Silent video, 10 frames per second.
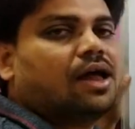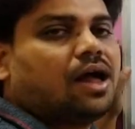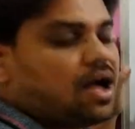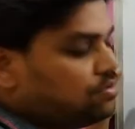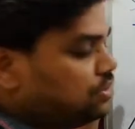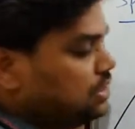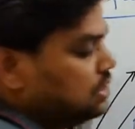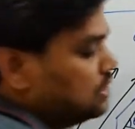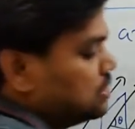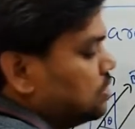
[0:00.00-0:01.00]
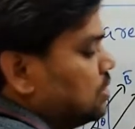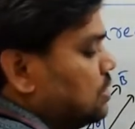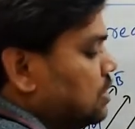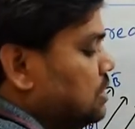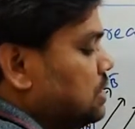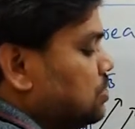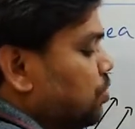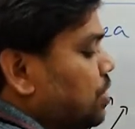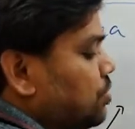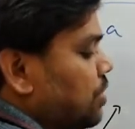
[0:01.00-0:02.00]
how this is
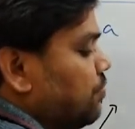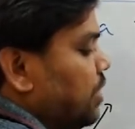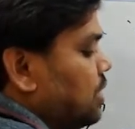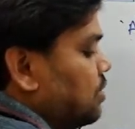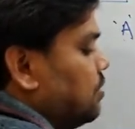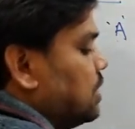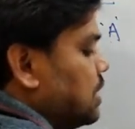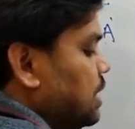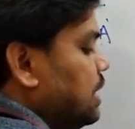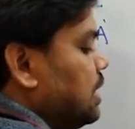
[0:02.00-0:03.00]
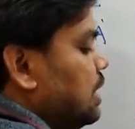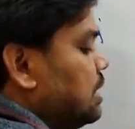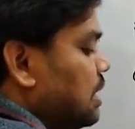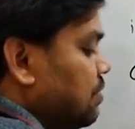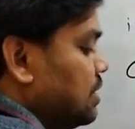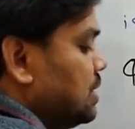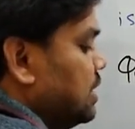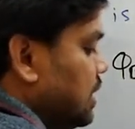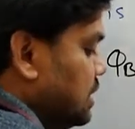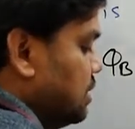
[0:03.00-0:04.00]
going to affect with increase or with
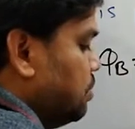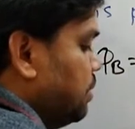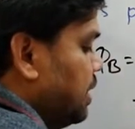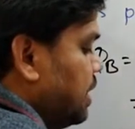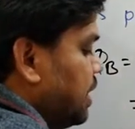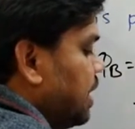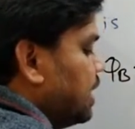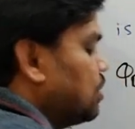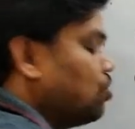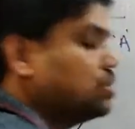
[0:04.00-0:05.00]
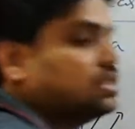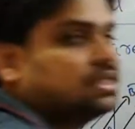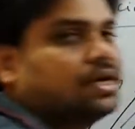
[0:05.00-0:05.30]
change in B, A, and cos